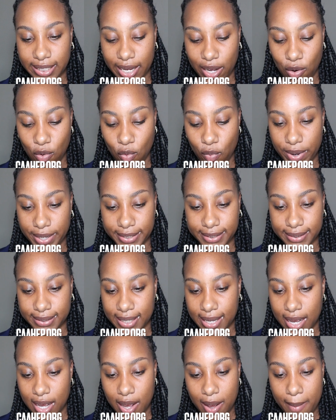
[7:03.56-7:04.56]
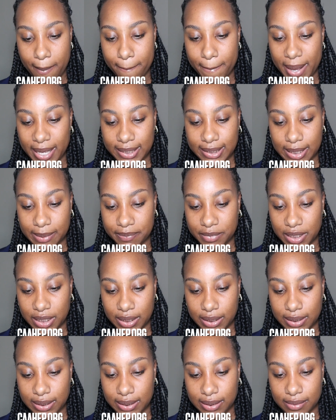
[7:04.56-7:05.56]
I always mess up
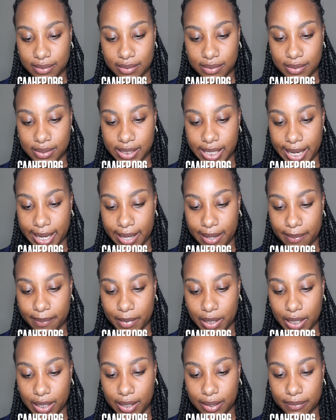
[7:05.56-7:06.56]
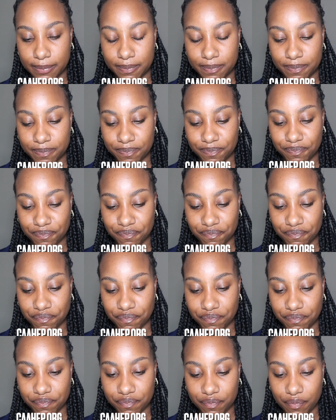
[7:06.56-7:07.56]
these damn um,
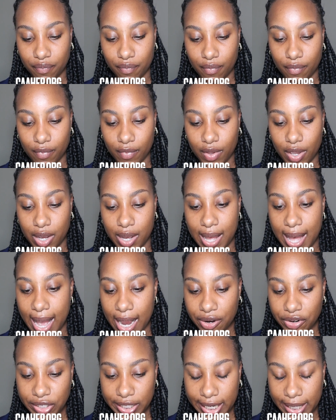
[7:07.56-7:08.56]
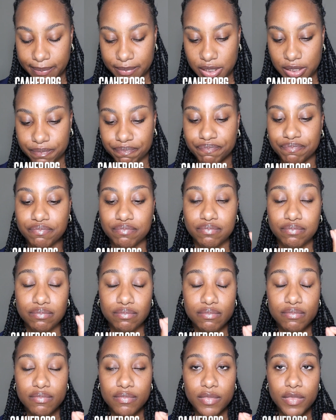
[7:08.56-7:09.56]
acronyms.
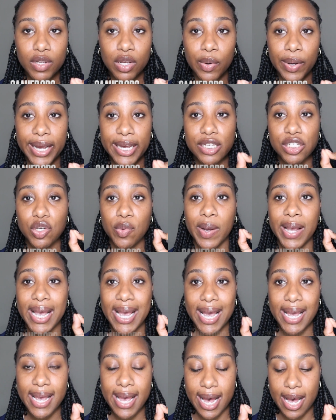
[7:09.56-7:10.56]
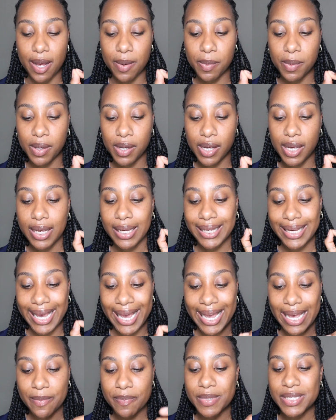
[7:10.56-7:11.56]
Okay, so CAAHEP.
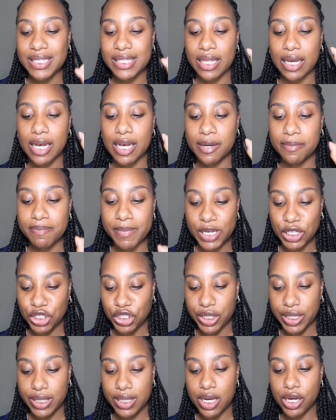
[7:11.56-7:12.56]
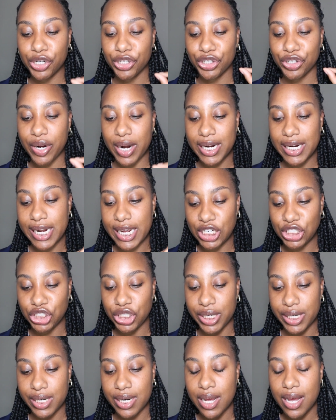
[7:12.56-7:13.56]
CAAHEP is the Commission on
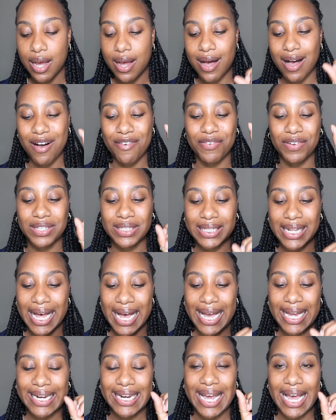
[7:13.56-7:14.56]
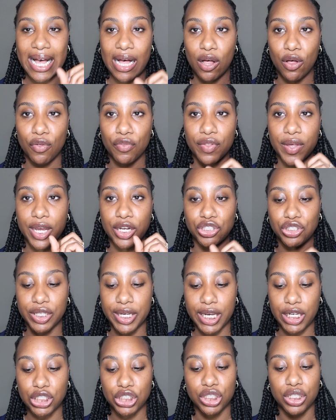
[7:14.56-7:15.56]
Accreditation of Allied Health
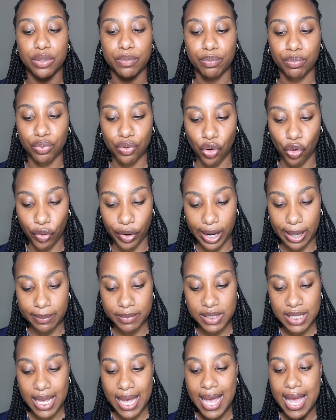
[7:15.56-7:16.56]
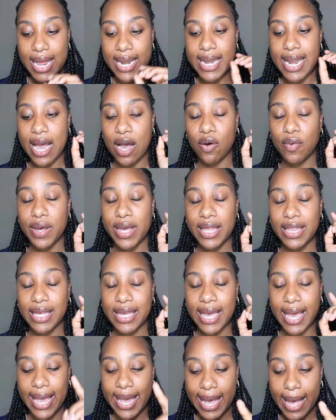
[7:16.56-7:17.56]
Education Programs. Now,
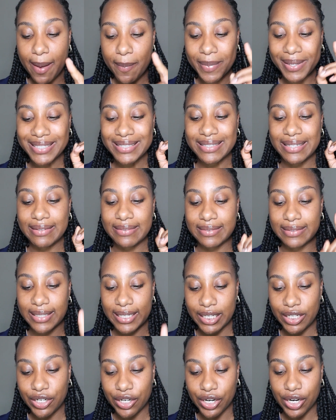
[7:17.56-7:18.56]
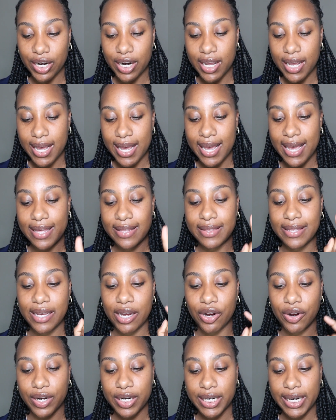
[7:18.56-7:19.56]
CAAHEP is the leader in the
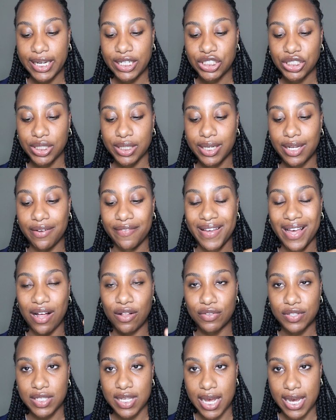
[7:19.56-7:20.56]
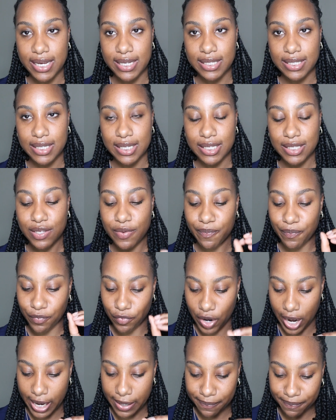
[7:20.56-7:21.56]
accreditation of health sciences,
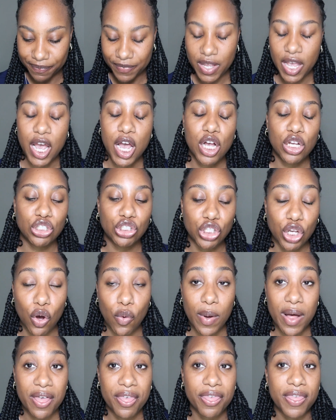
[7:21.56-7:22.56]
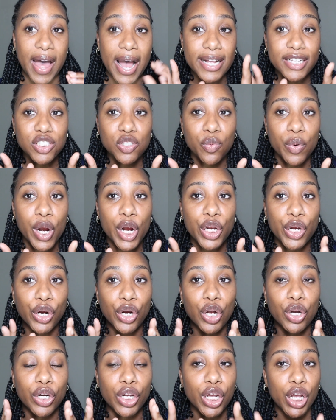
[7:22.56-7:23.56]
right? So that's where
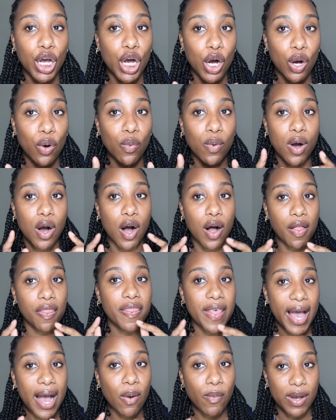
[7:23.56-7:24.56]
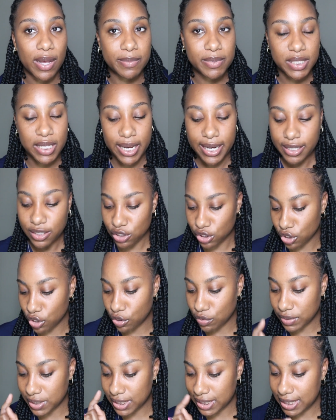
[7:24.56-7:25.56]
you're gonna go on that website.
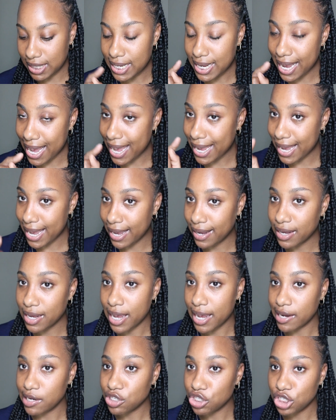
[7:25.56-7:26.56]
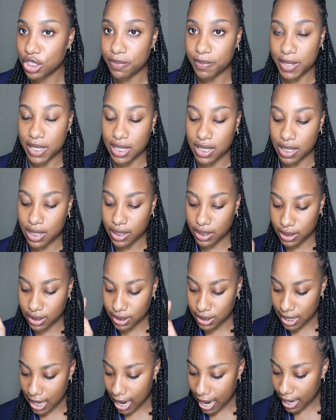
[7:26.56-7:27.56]
So C A A H E P
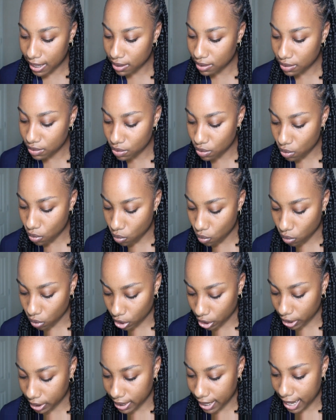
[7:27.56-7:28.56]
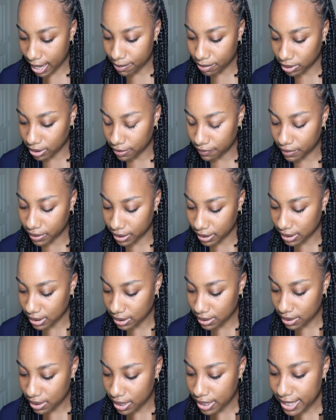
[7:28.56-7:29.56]
dot org i believe it
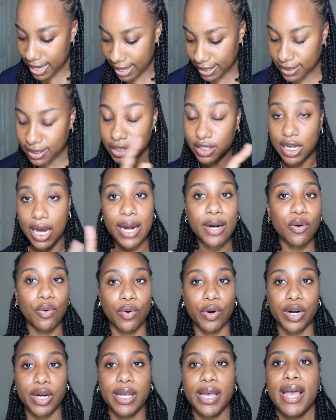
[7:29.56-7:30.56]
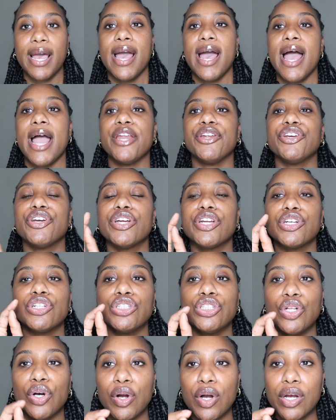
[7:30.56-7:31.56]
is yes dot org and you're gonna
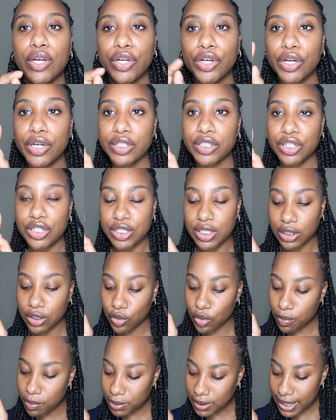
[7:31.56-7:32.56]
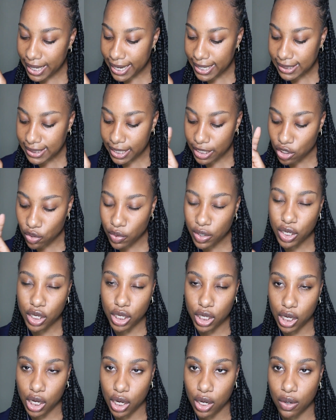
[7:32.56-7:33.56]
look you there's a little place that you
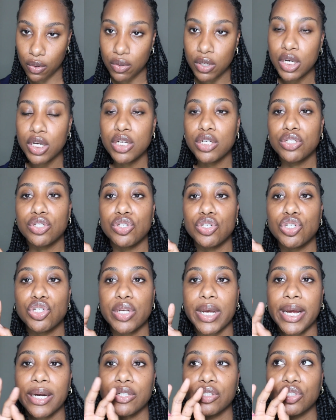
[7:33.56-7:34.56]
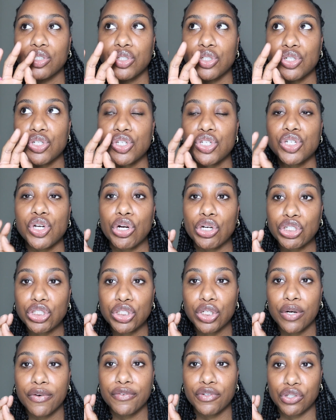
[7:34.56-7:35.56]
can go to set to
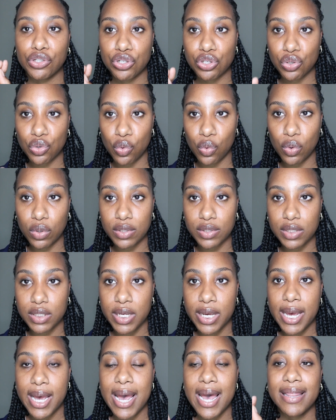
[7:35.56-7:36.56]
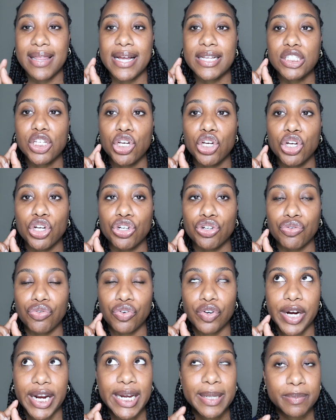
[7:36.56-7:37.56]
search for schools and that's a
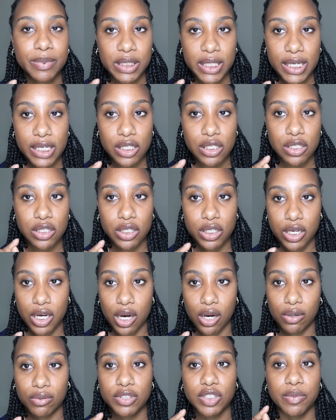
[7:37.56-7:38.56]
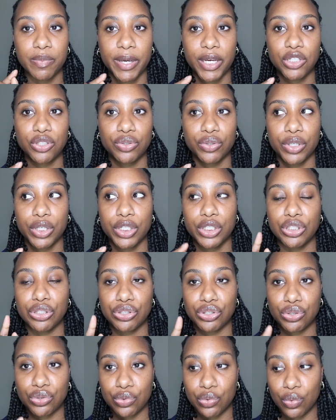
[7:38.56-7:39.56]
great place to go to make sure
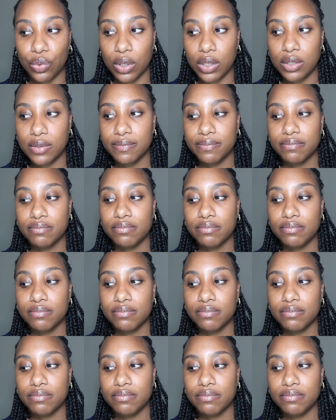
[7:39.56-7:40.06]
your school